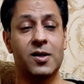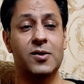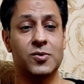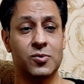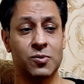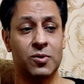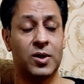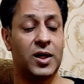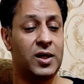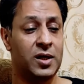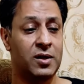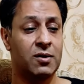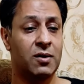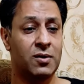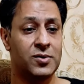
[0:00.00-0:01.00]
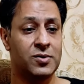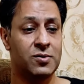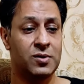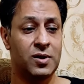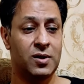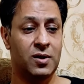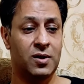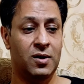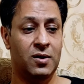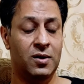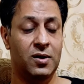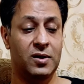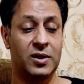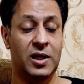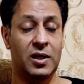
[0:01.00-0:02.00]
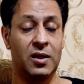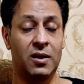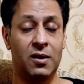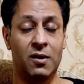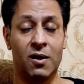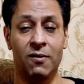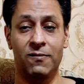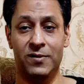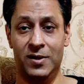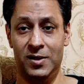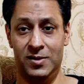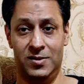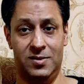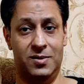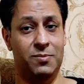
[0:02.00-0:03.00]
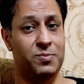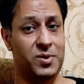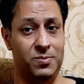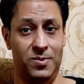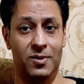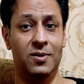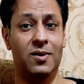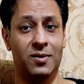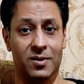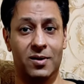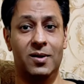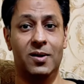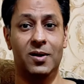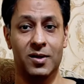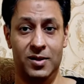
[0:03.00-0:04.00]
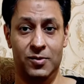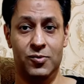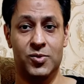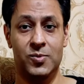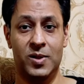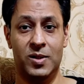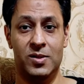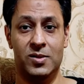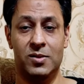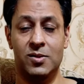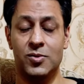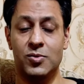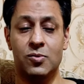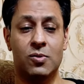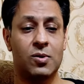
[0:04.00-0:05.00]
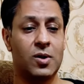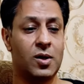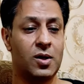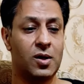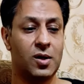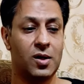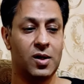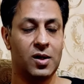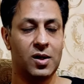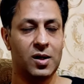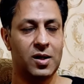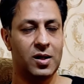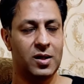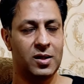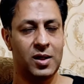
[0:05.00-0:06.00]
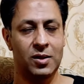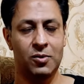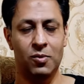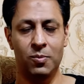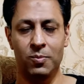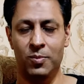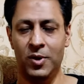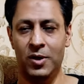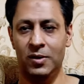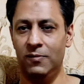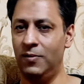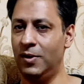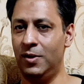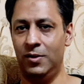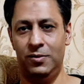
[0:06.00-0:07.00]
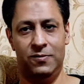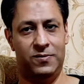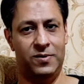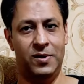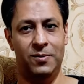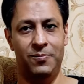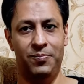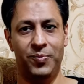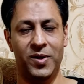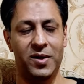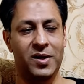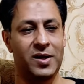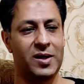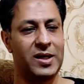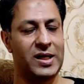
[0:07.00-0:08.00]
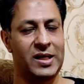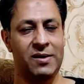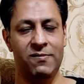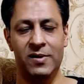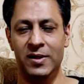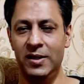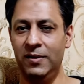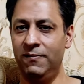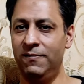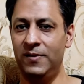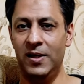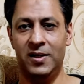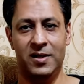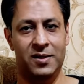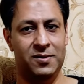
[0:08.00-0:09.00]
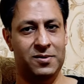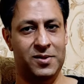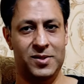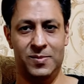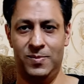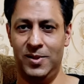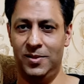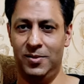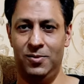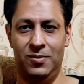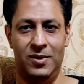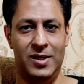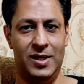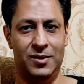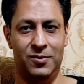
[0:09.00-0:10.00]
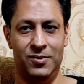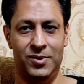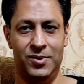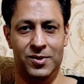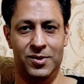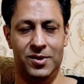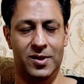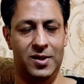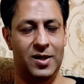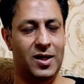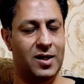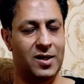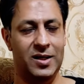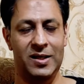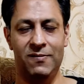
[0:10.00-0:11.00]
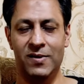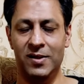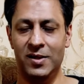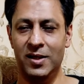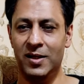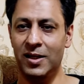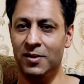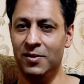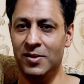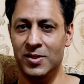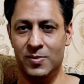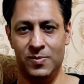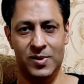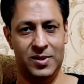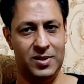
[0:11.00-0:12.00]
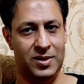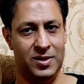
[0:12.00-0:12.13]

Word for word: So here also they are, they love guests, the people in Uzbekistan. So they don't mind where are you from. even if they cannot speak your language, even they cannot speak